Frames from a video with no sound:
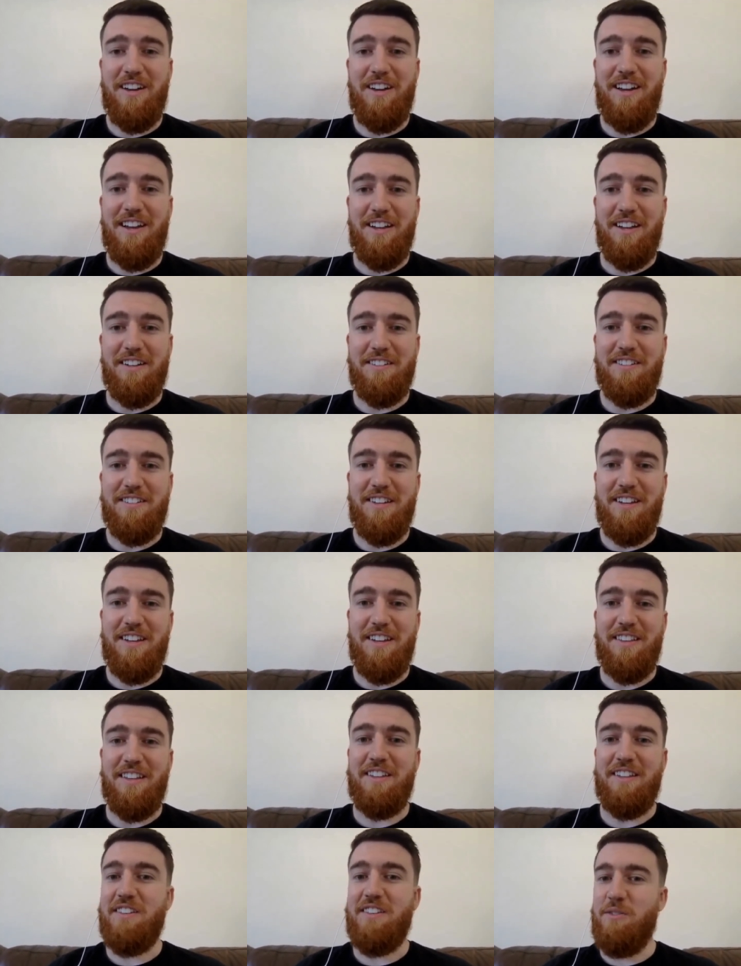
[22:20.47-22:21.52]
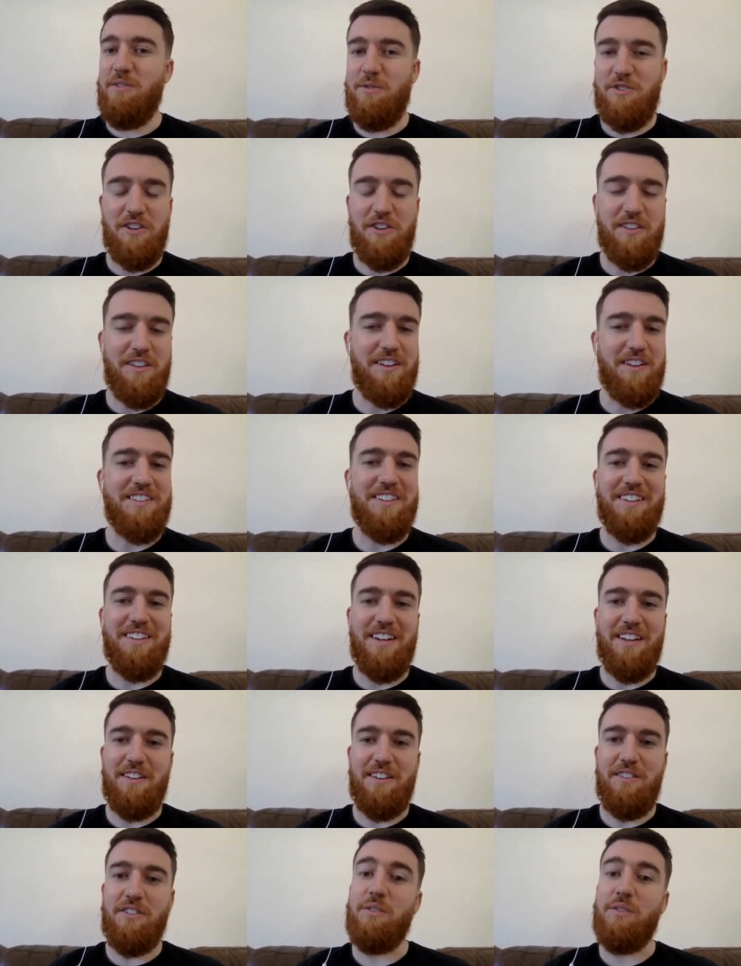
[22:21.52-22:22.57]
And, and then you share that and,
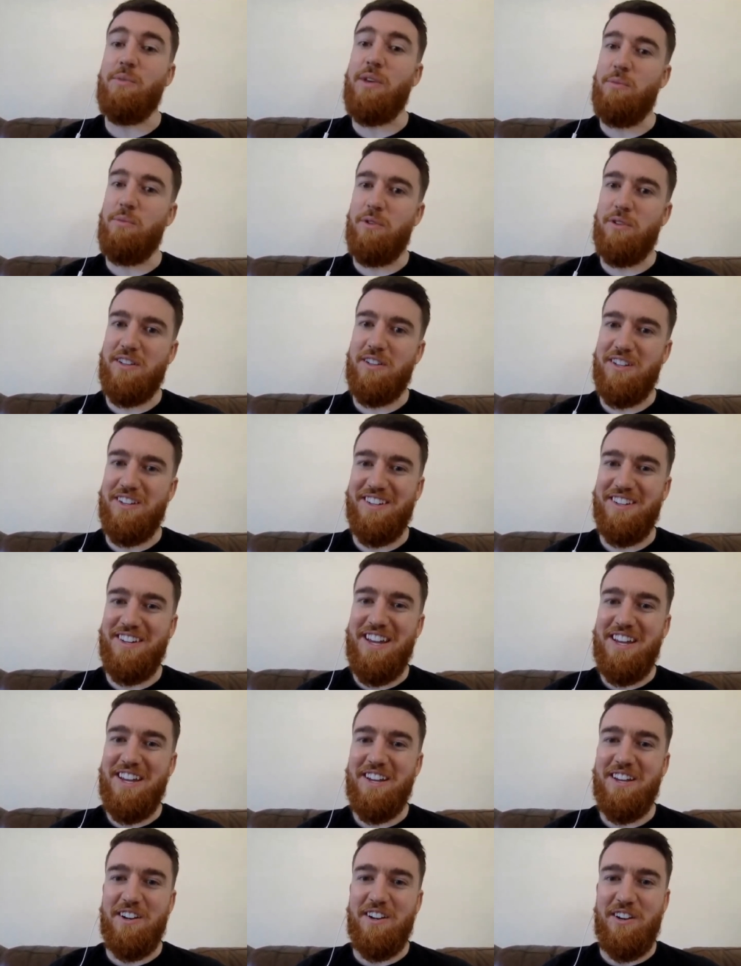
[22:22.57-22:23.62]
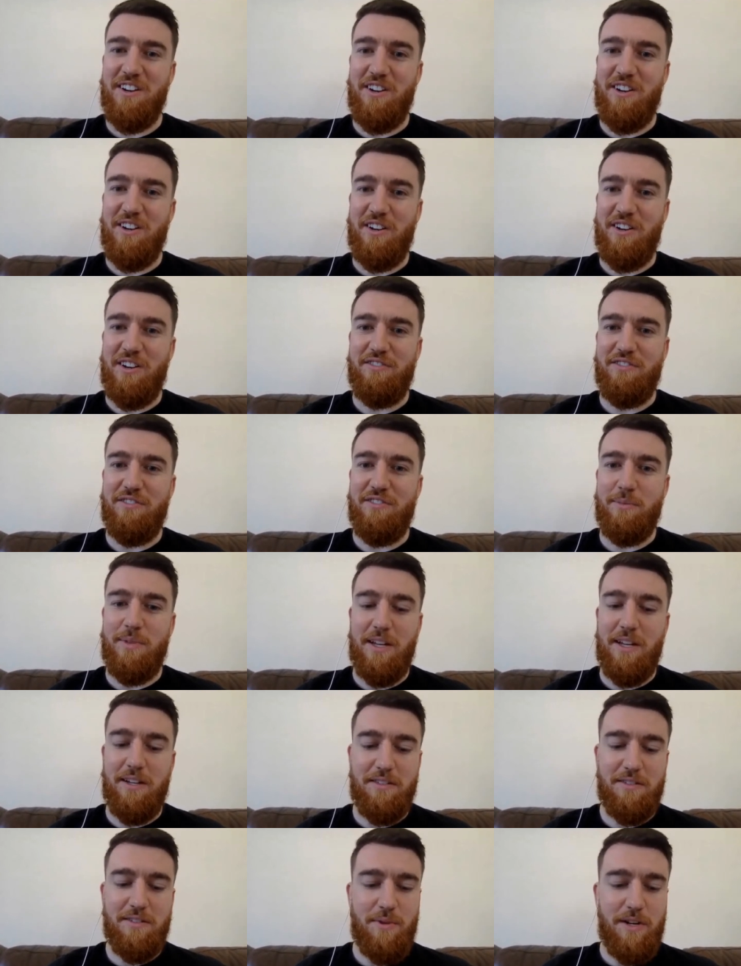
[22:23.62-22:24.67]
and other people can, can learn from
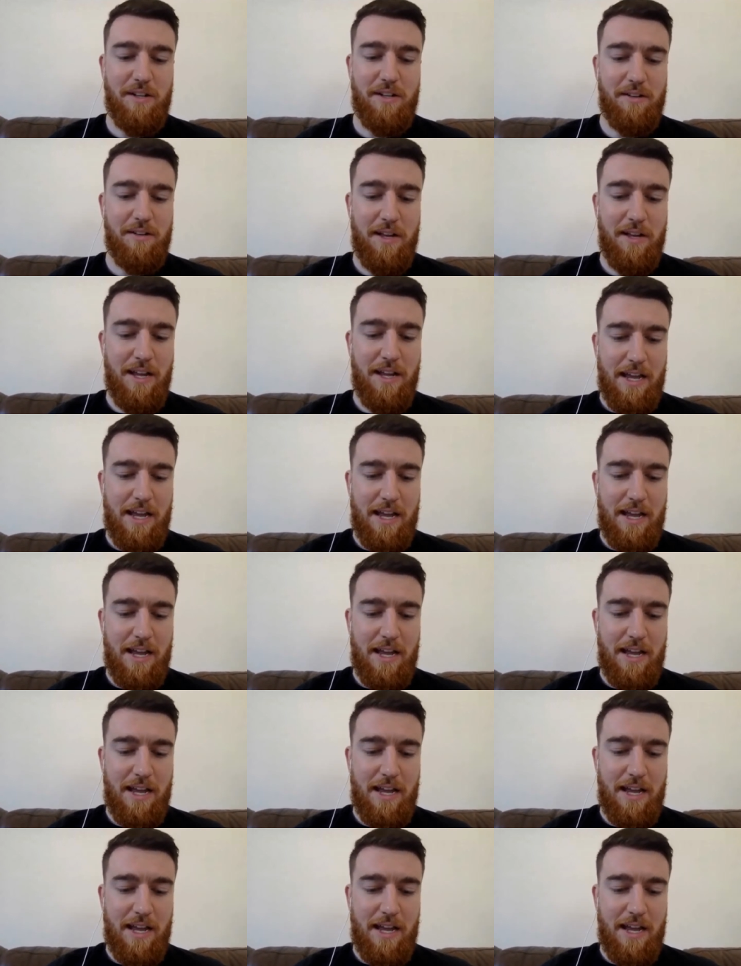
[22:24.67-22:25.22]
that as well.